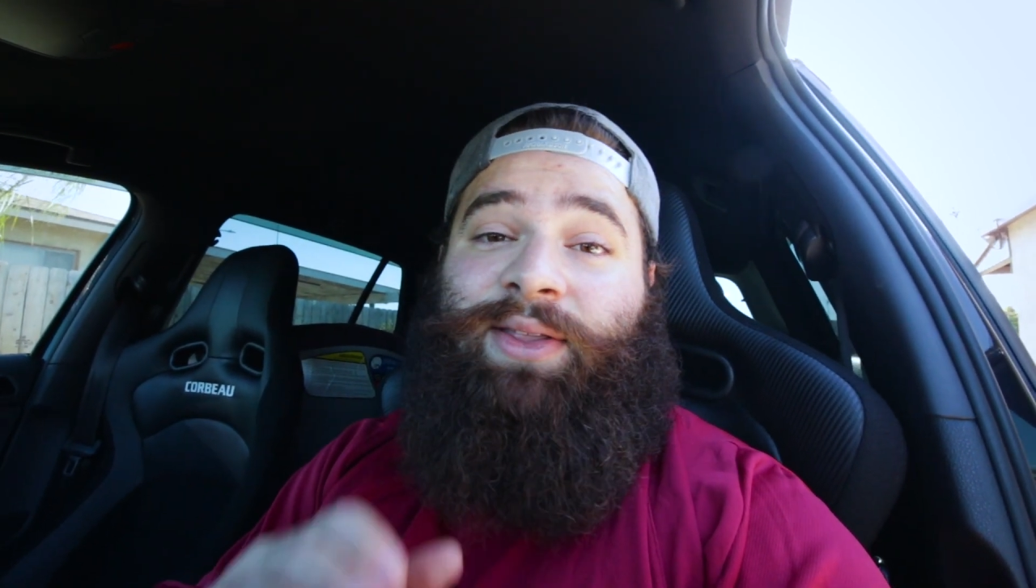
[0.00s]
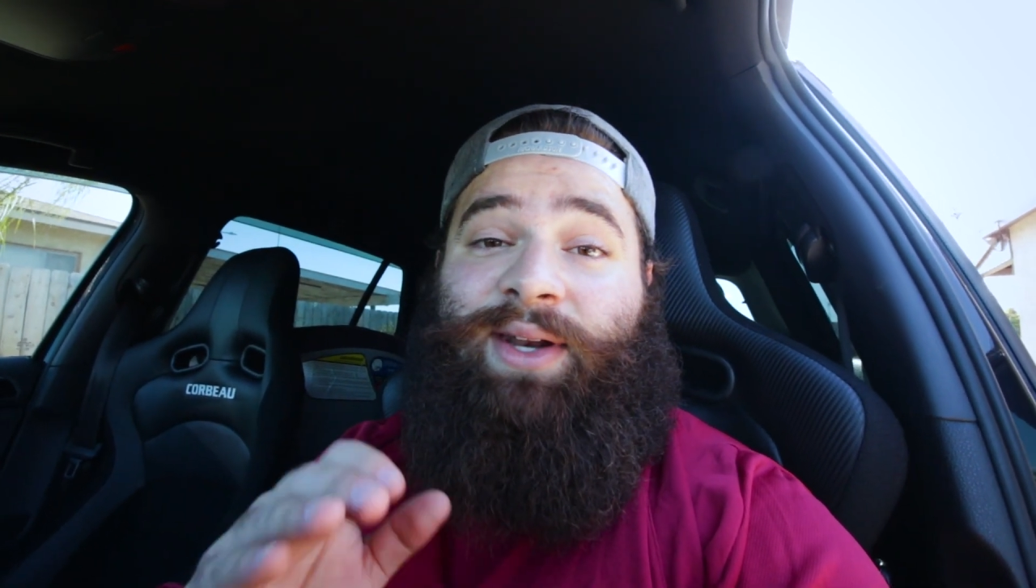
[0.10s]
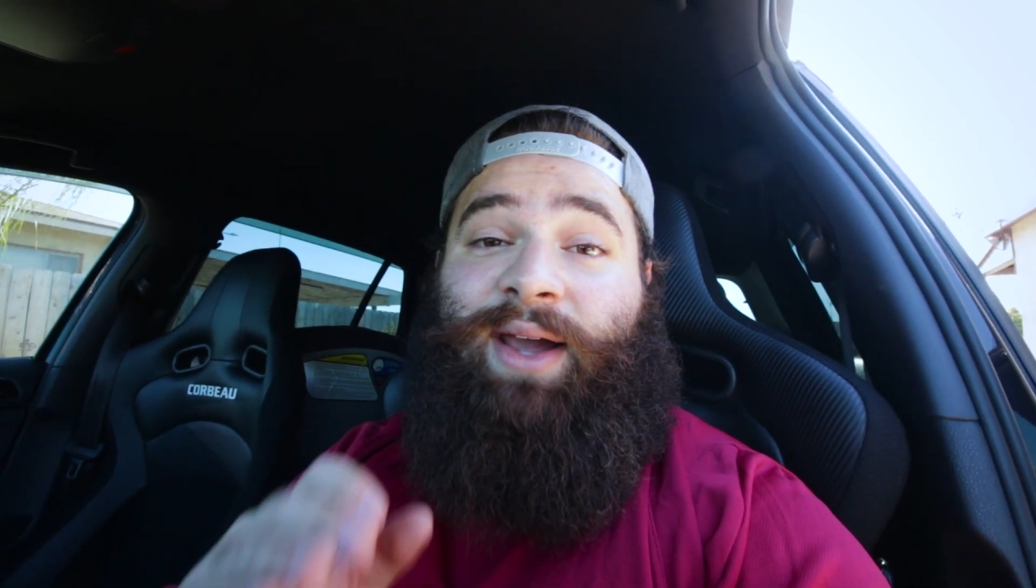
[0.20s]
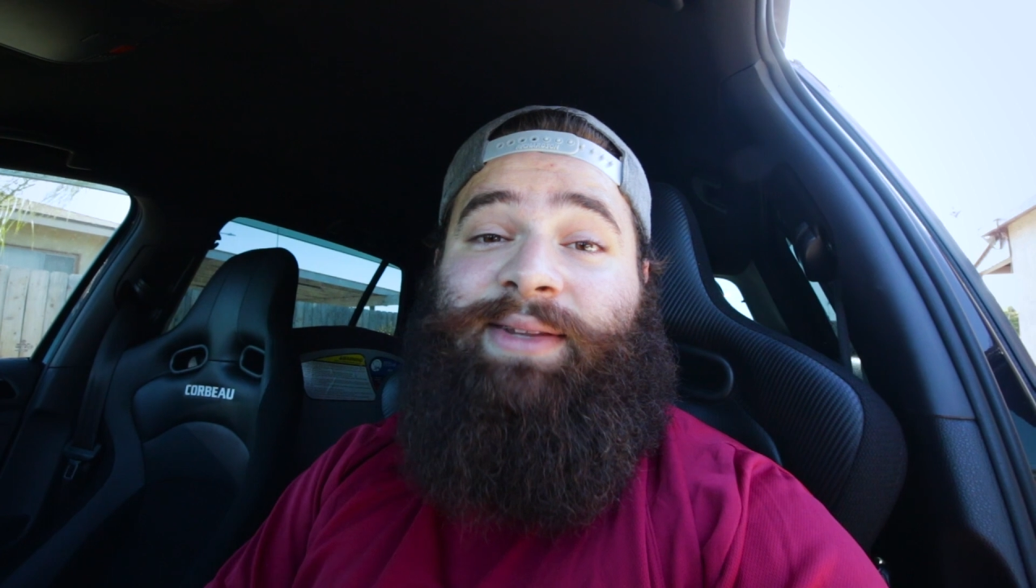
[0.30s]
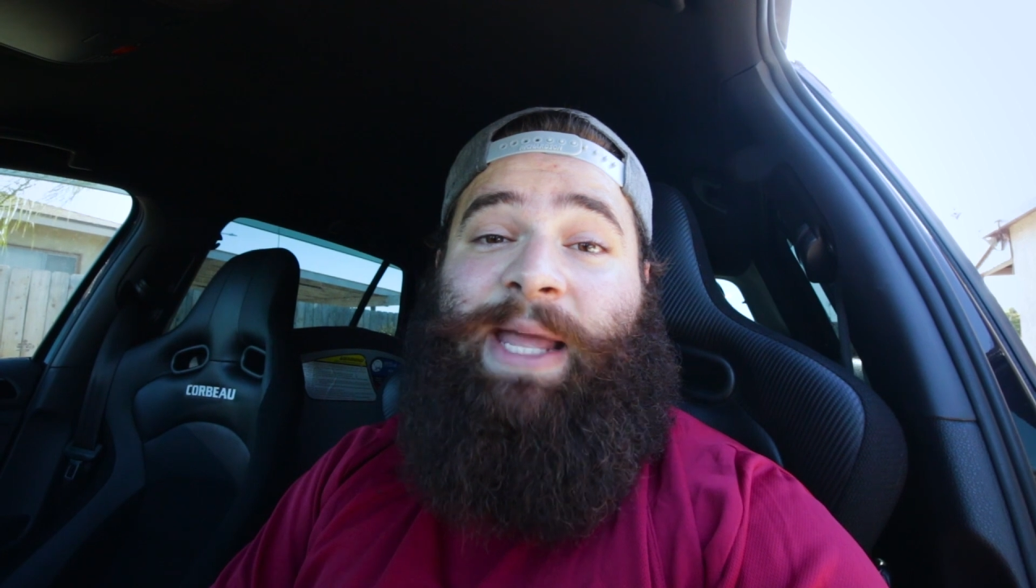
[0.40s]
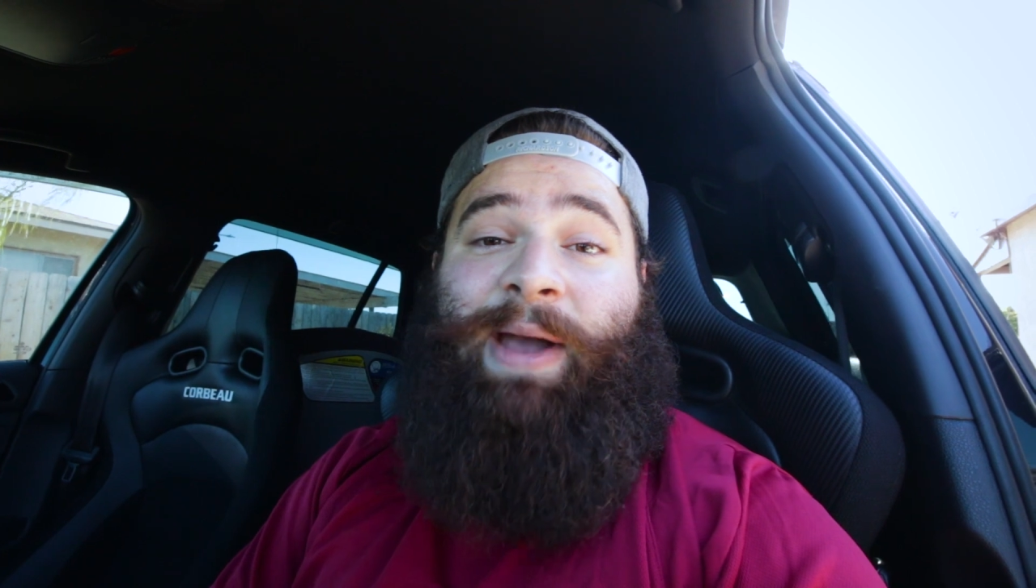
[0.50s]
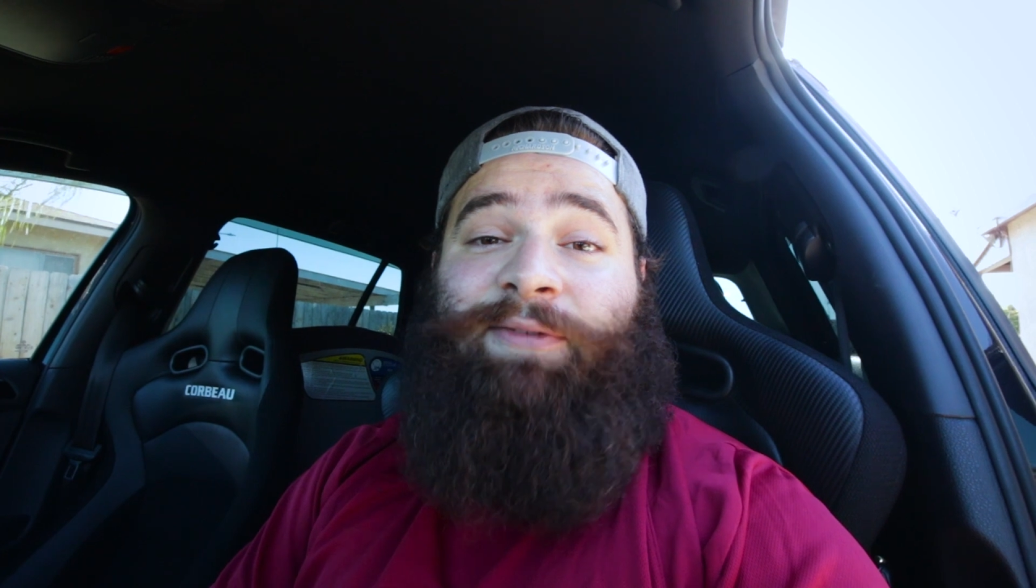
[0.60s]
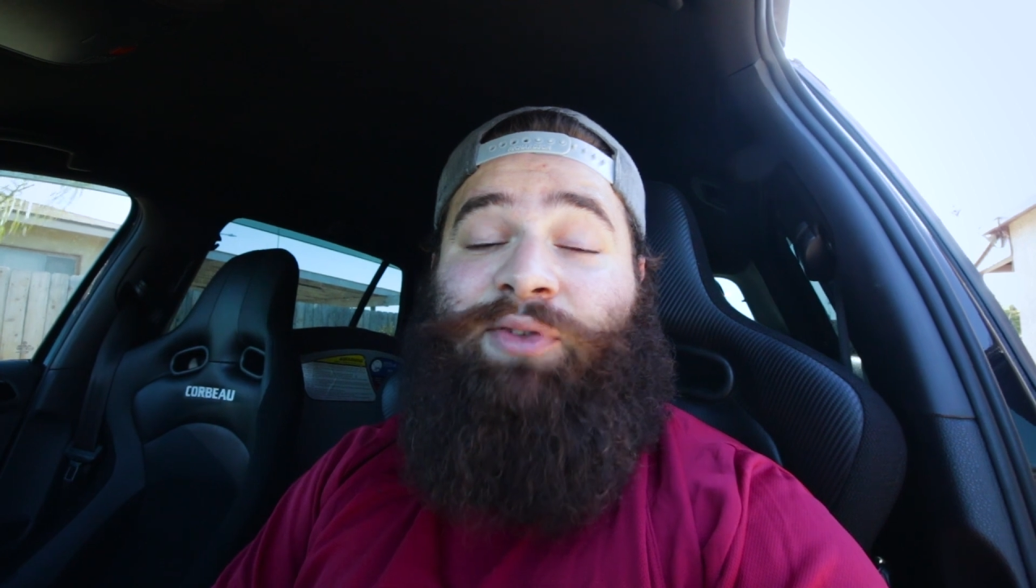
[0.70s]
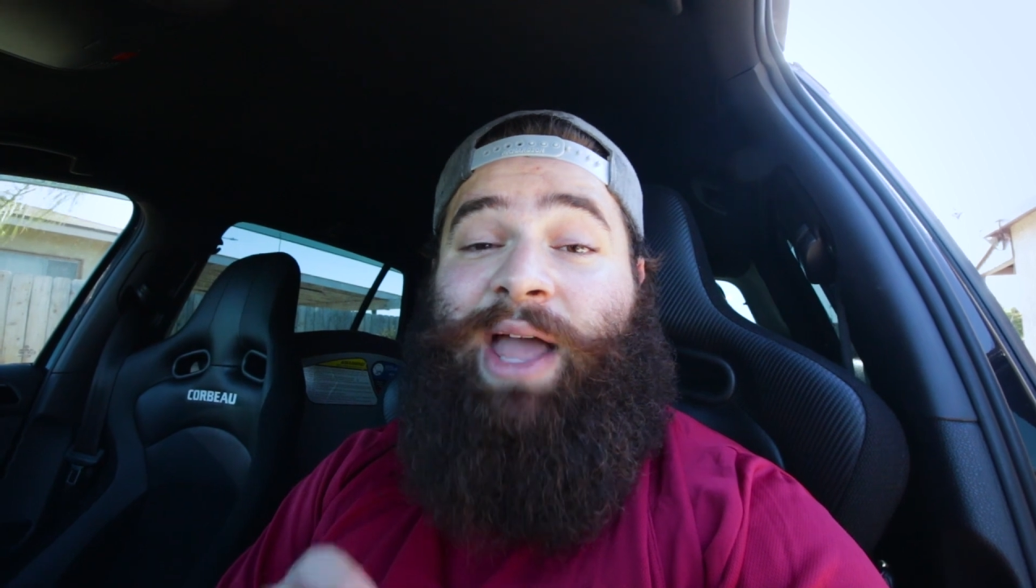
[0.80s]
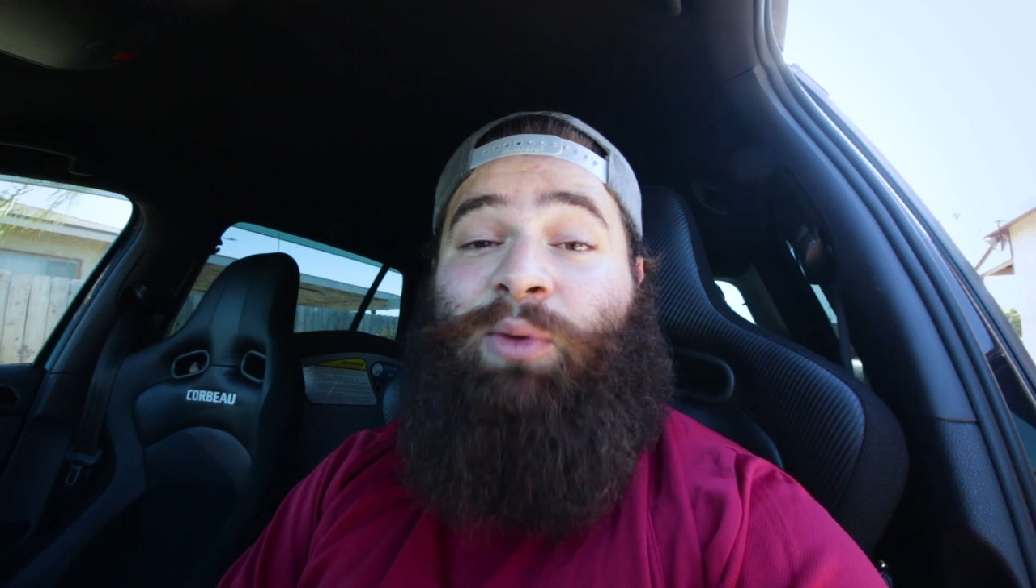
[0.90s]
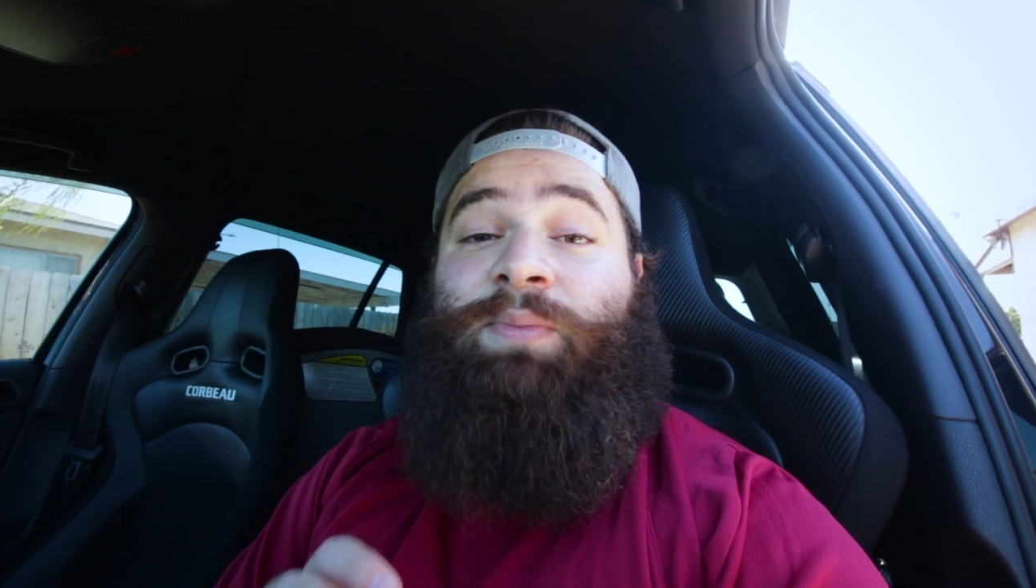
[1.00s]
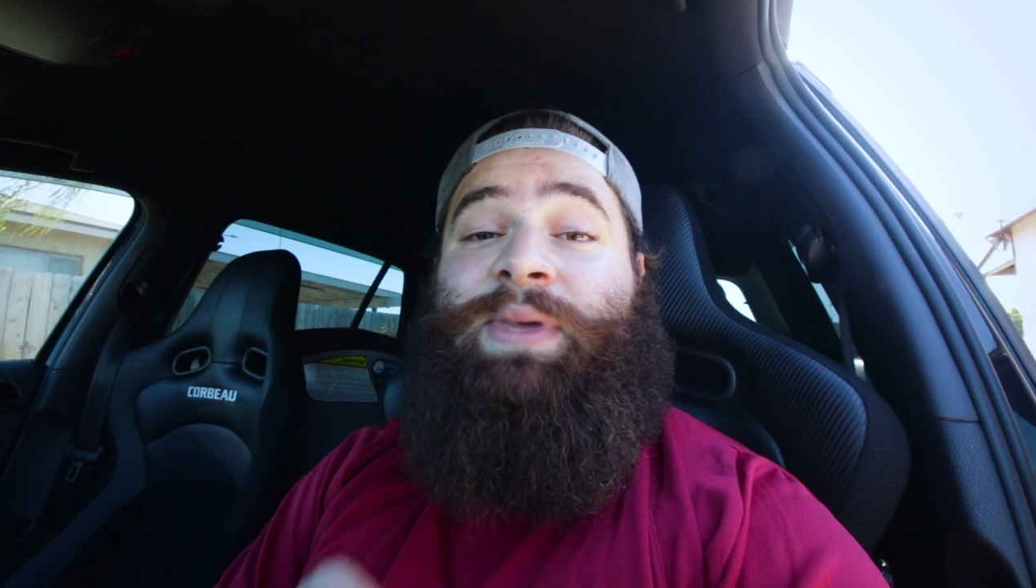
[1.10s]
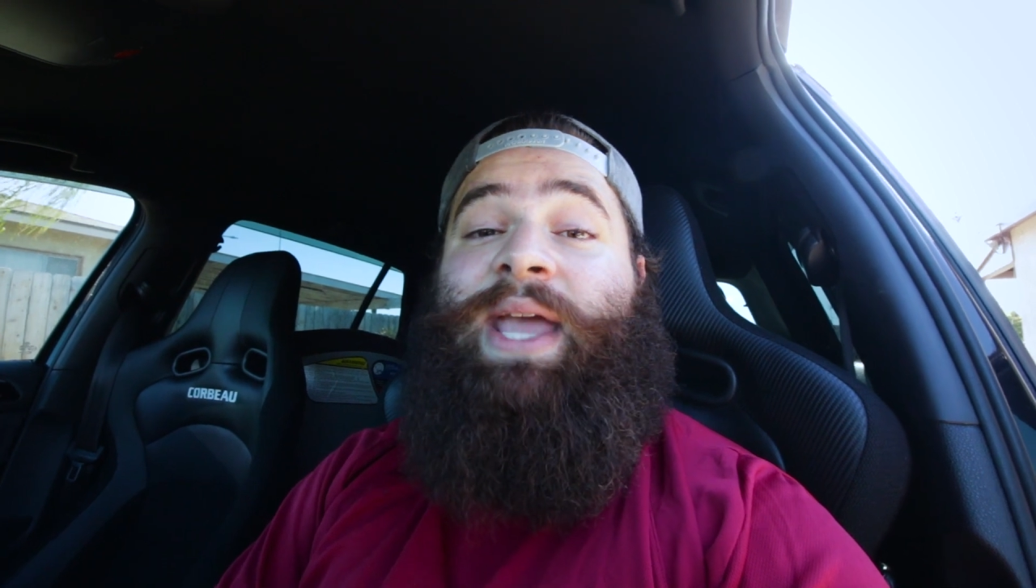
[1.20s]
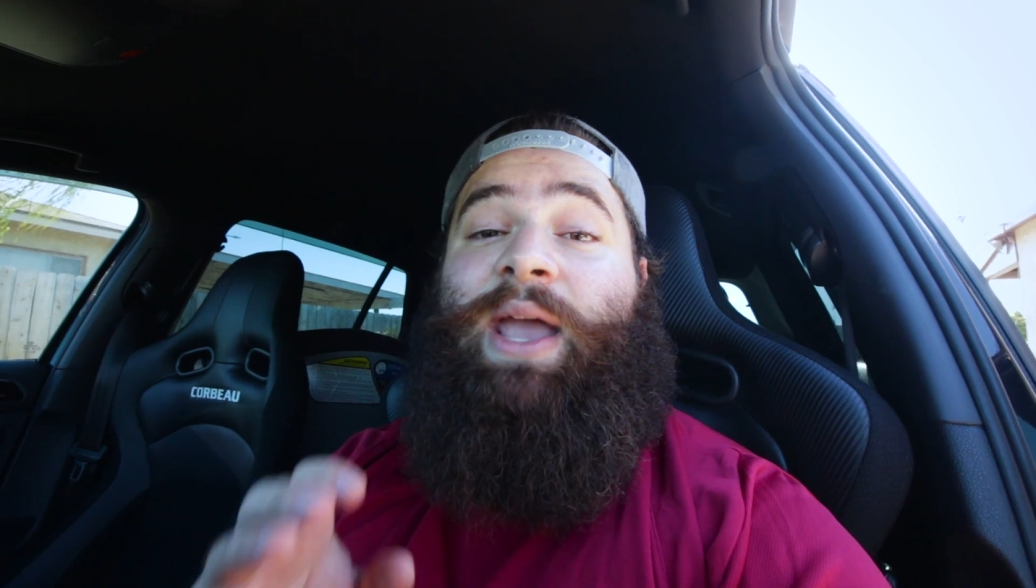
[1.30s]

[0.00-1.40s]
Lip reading: The next step after that would be